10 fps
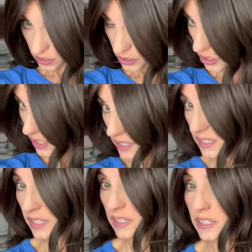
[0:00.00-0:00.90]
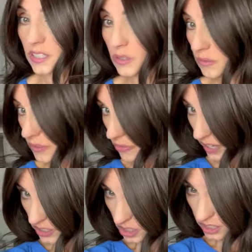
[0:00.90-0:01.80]
So you're going to see a little
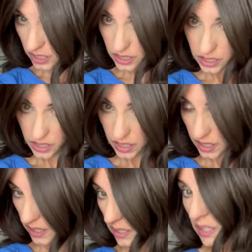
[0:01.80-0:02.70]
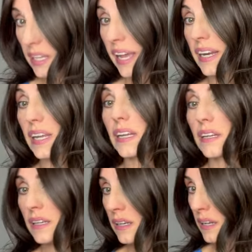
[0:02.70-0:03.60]
reflection in the
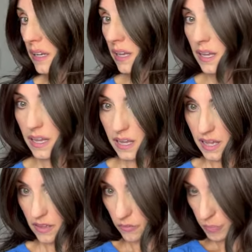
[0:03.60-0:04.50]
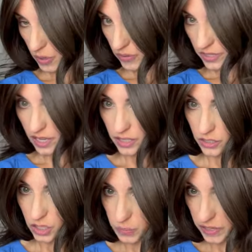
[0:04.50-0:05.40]
lighting of both
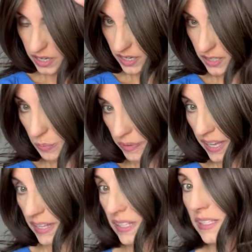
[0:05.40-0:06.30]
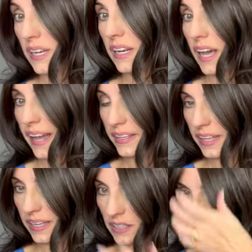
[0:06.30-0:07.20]
colors, but it is a blend. It's not
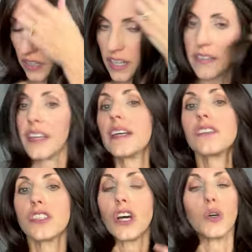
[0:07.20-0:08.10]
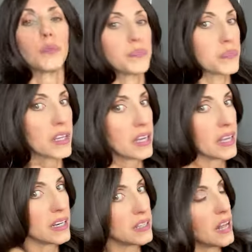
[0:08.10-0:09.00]
highlighted or anything. So
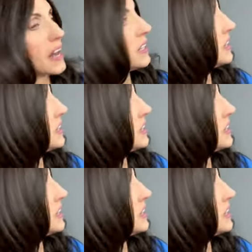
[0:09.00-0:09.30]
in a lot of